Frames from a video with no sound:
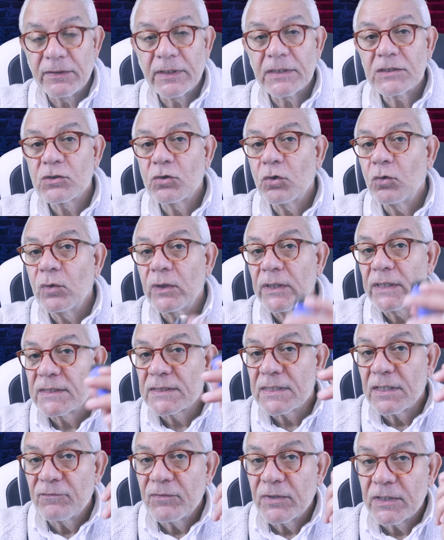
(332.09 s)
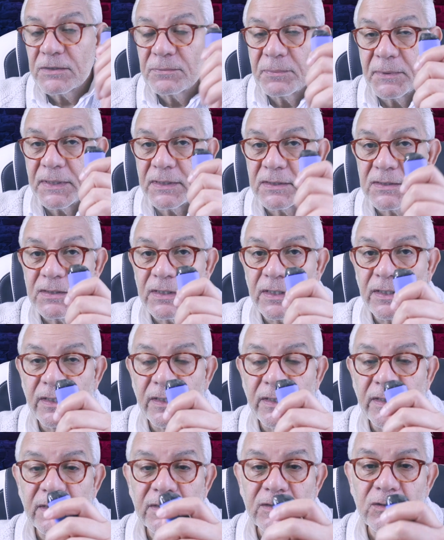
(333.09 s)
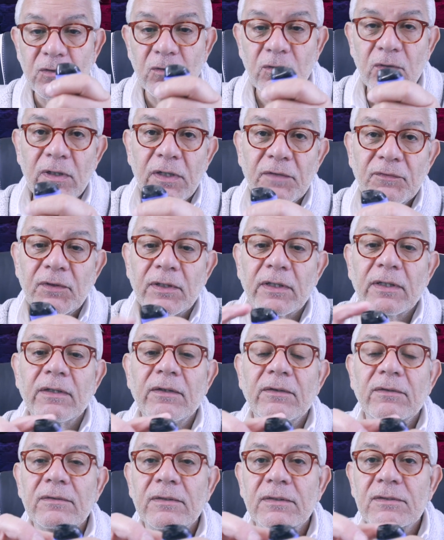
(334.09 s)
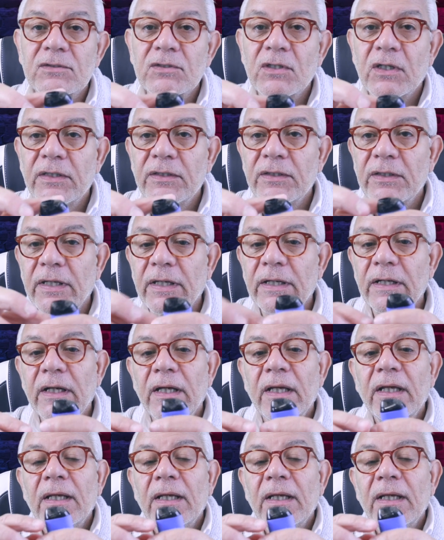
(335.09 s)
There's no leaks. I haven't experienced any leaks. Nothing inside there.